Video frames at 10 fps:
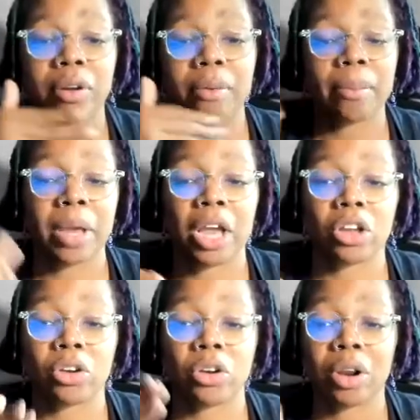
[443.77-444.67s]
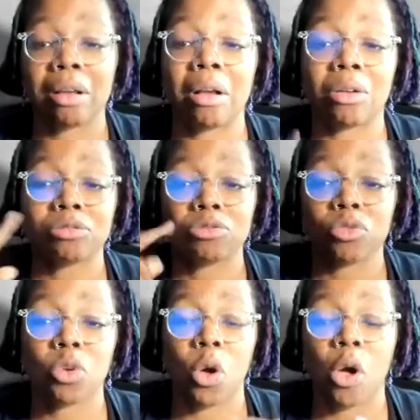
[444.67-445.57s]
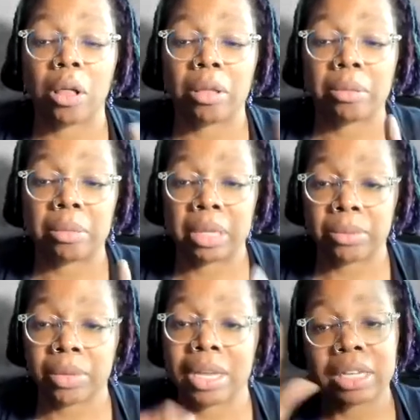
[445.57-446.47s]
Americans, not just for the Muslim community.